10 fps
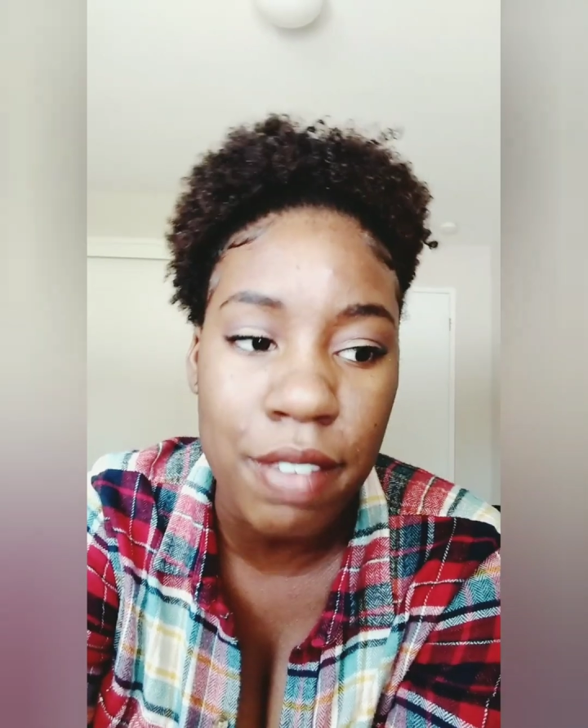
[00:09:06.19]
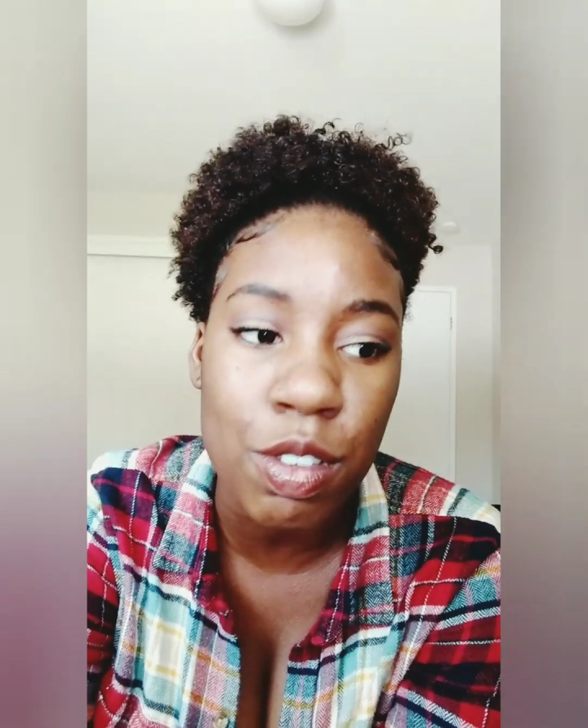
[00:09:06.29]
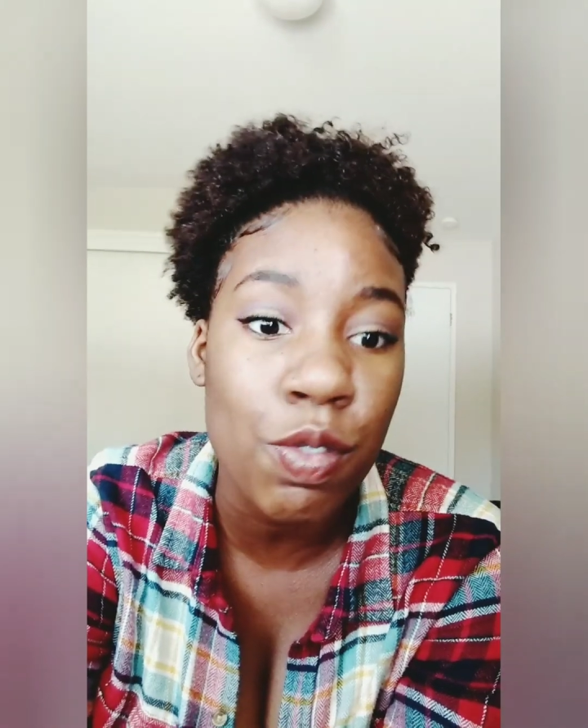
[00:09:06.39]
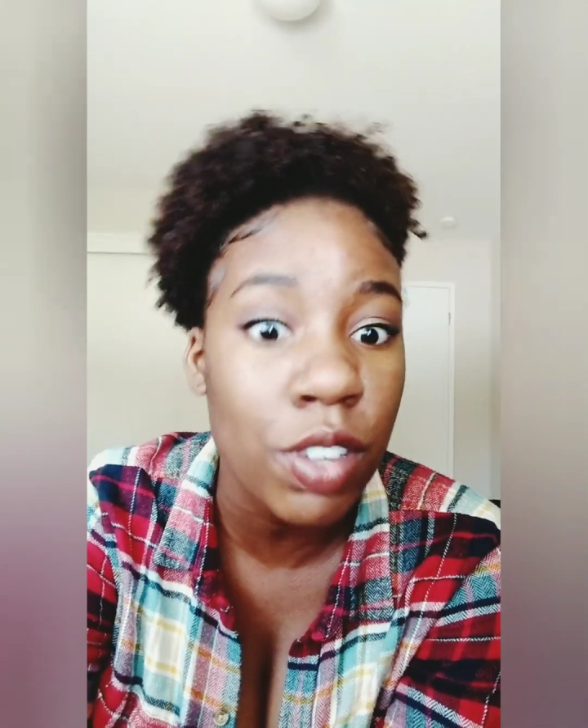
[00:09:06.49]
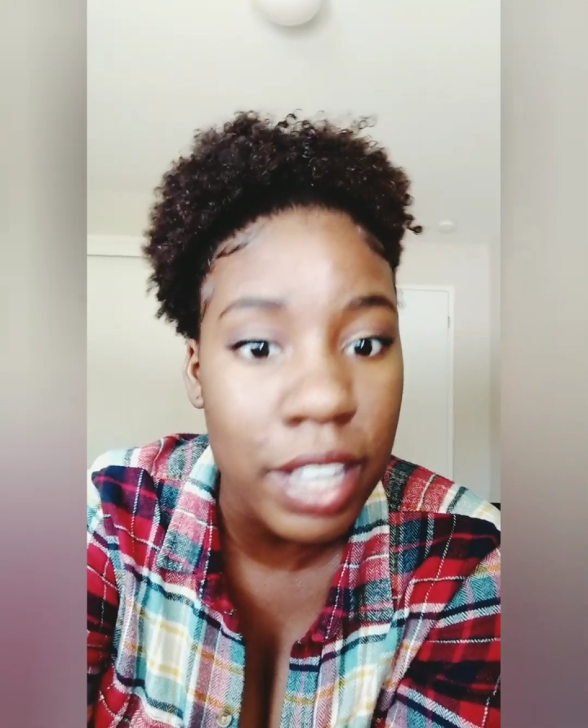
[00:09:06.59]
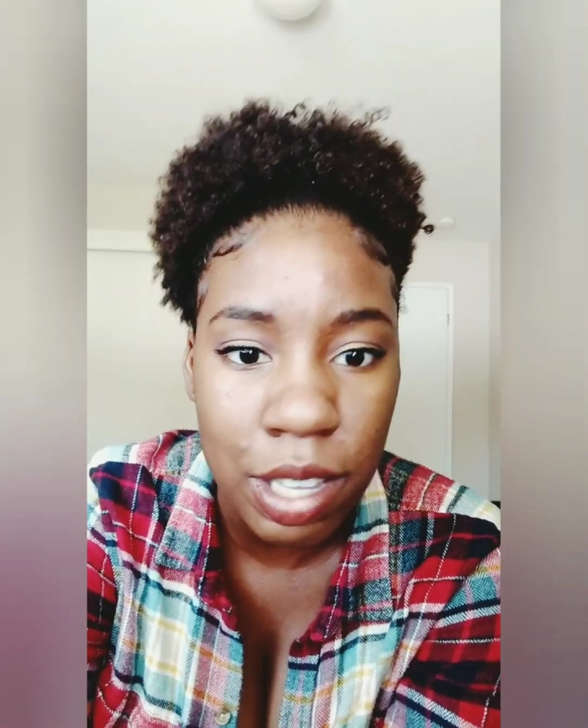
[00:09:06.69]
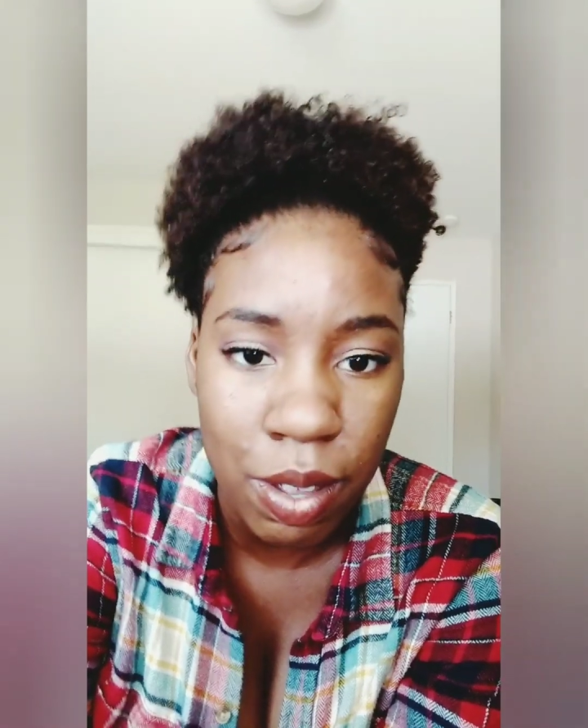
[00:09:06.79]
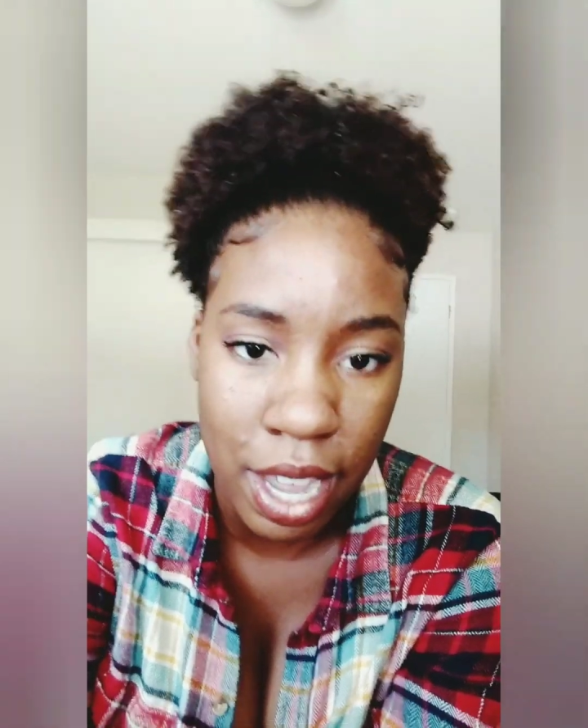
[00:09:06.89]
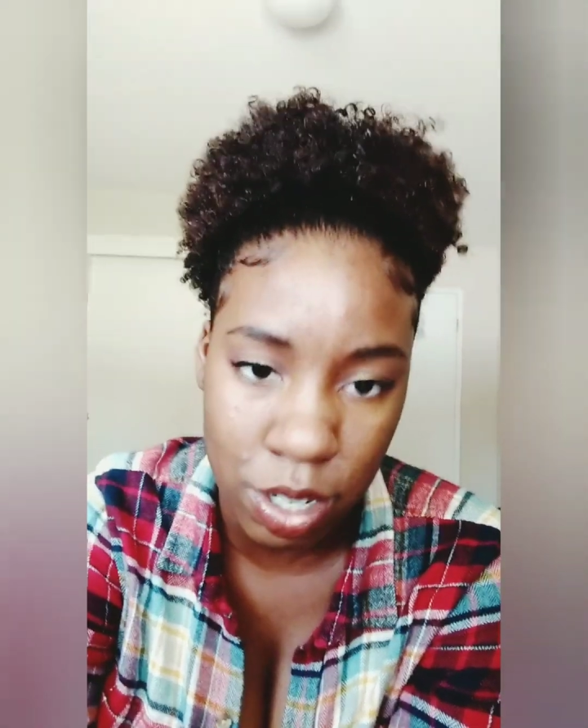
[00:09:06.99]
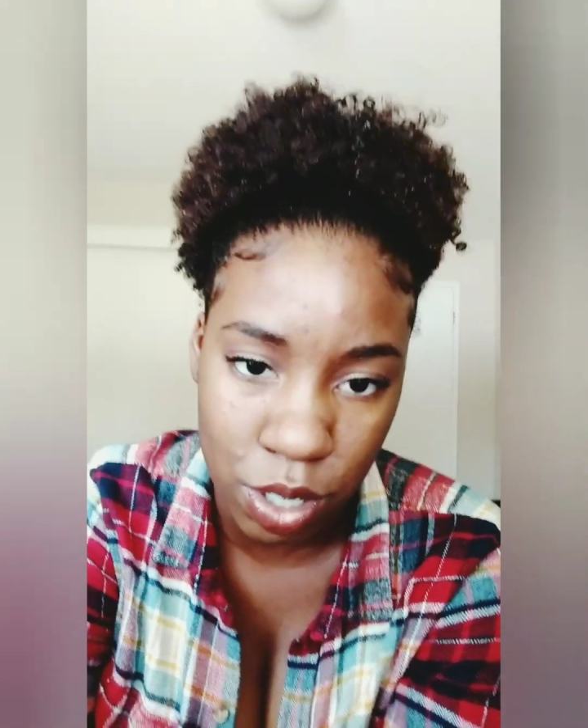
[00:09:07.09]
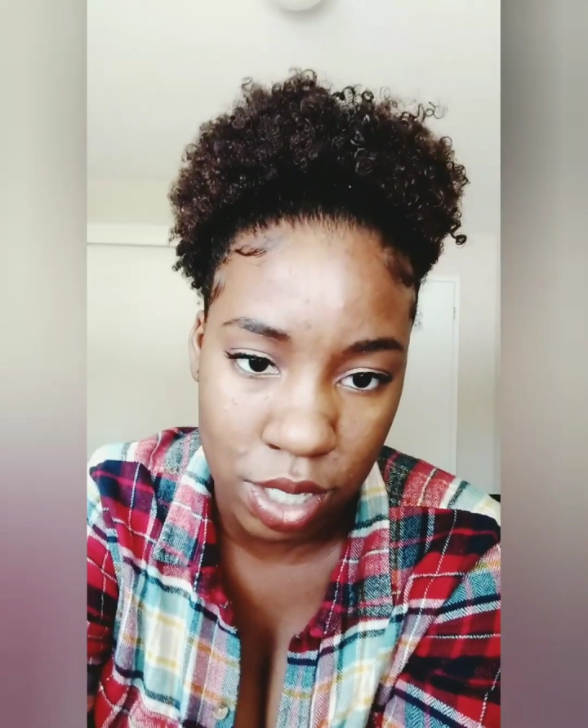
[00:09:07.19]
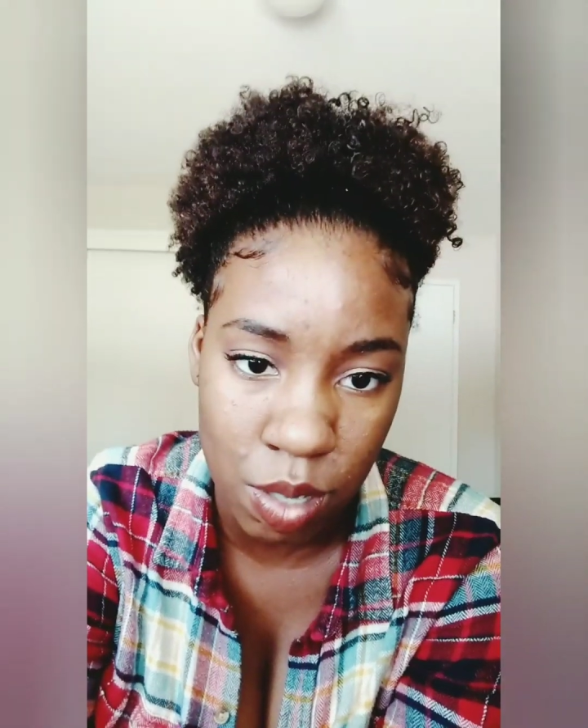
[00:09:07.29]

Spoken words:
If you feel like you can't trust